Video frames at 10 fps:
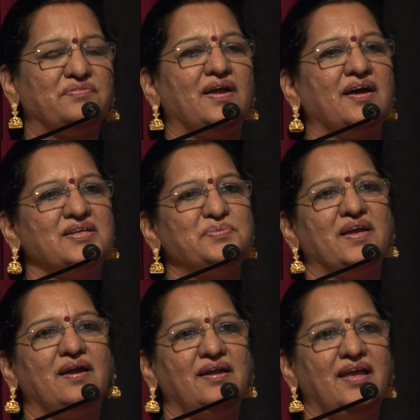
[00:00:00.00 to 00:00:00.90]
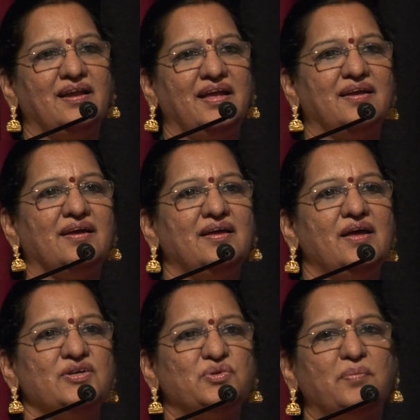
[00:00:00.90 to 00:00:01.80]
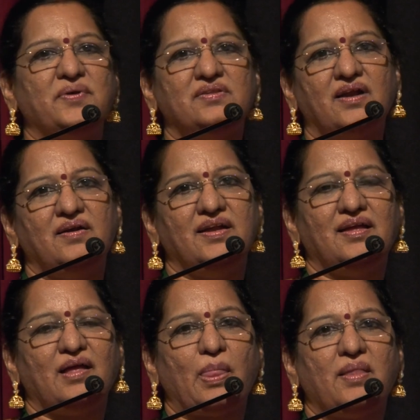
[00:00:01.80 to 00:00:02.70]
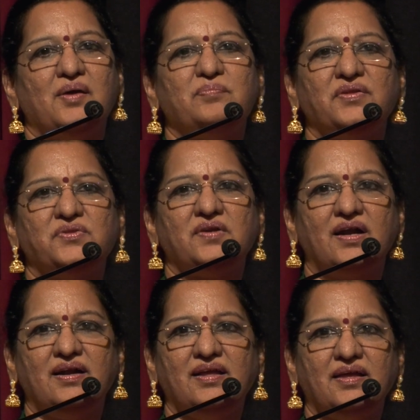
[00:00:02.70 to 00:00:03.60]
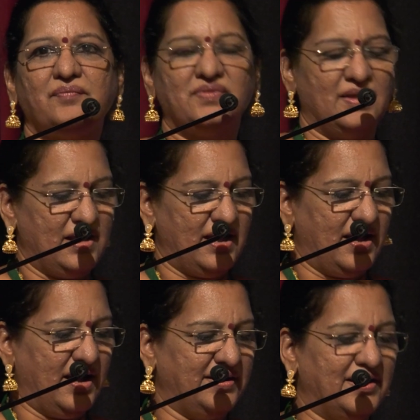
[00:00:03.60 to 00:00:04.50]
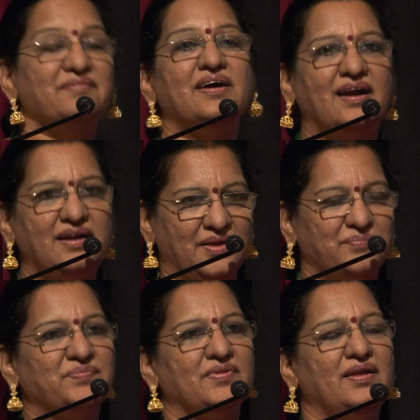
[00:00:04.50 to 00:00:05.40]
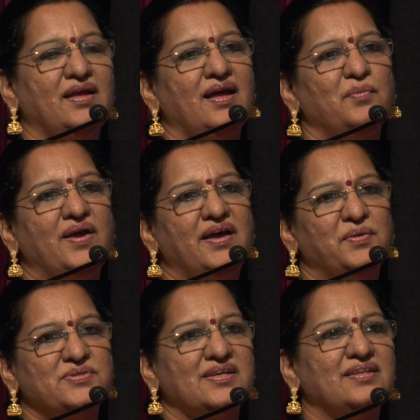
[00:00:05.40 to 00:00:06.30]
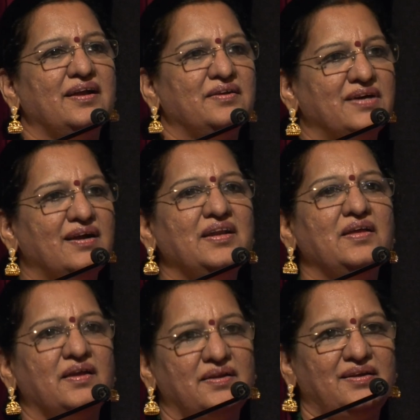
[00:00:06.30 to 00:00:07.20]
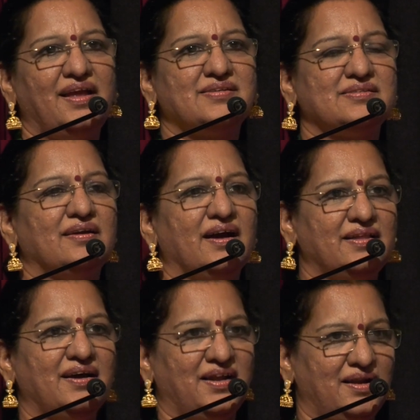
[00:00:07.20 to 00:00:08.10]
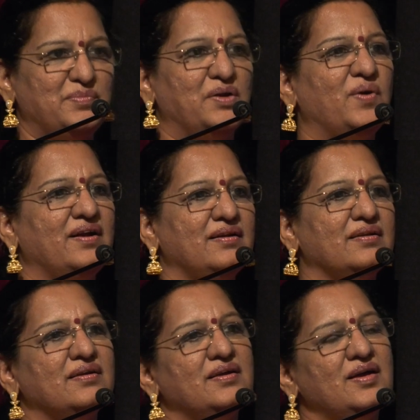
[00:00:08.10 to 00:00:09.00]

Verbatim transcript: of ragas, we can take like Shubhapantrali, Panturali, and uh, Varali, where you see that Varali takes the Gandhara number one,